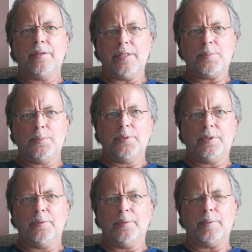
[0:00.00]
This book,
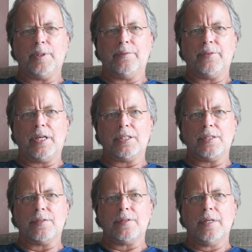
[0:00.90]
The Women of the
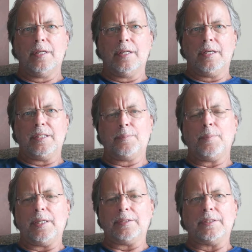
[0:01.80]
Ashes, is
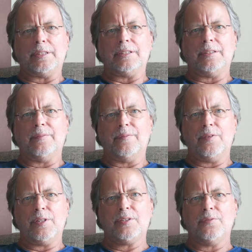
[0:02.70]
part, is just the
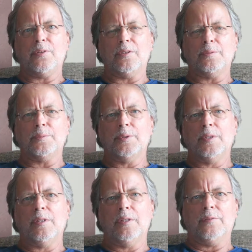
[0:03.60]
first volume
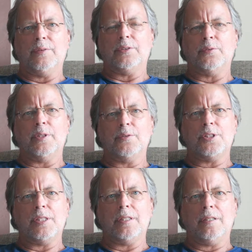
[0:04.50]
of a
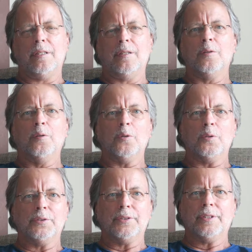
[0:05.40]
trilogy
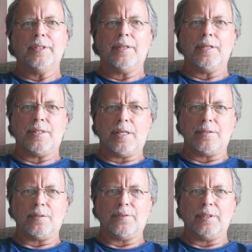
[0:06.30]
called The
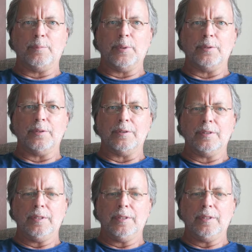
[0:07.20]
Sands of the Emperor.